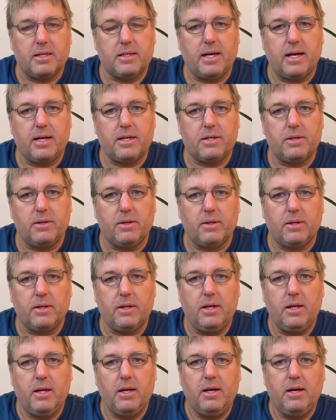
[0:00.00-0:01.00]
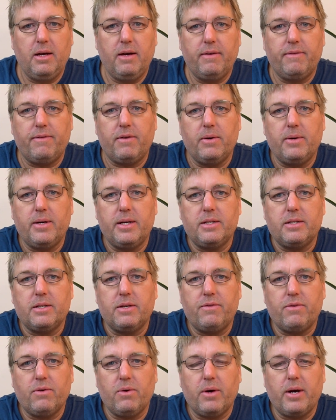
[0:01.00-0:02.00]
Sexual fluids are
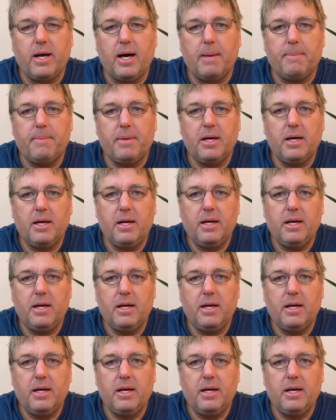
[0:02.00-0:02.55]
drawn up